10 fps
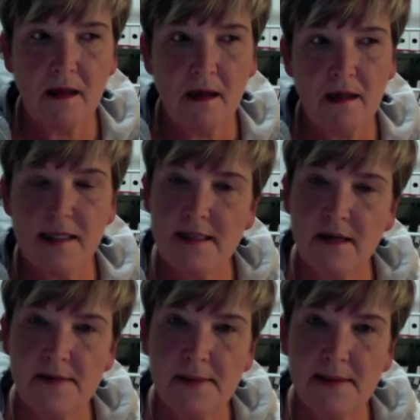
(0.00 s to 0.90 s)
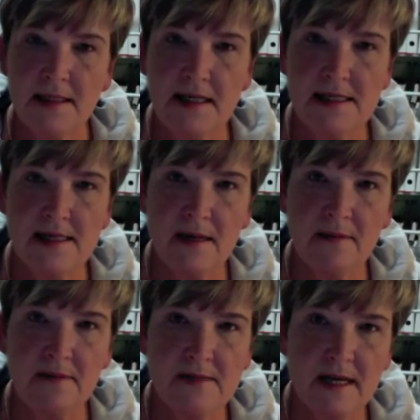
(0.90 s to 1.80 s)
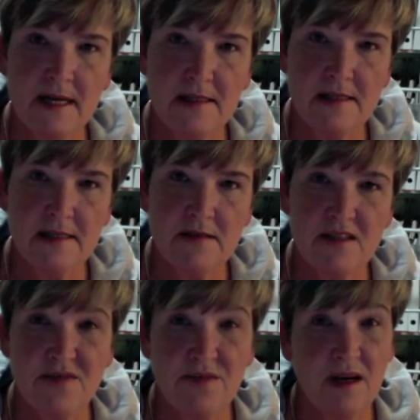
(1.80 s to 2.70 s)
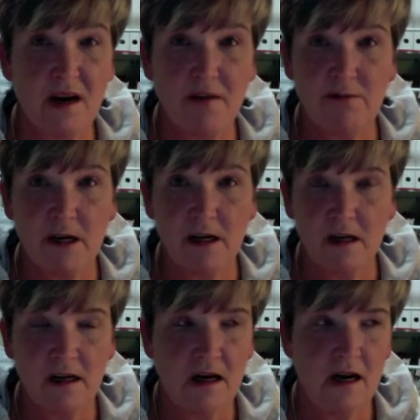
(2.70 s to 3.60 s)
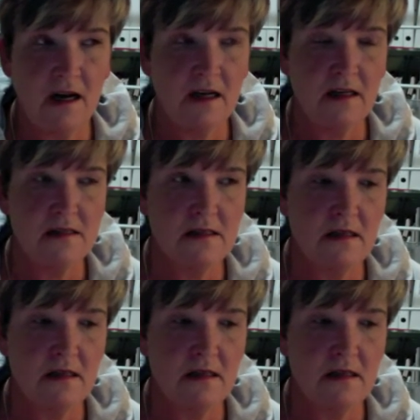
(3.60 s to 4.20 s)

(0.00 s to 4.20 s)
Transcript: yeah, so I've spent the last couple of days just recovering, I guess.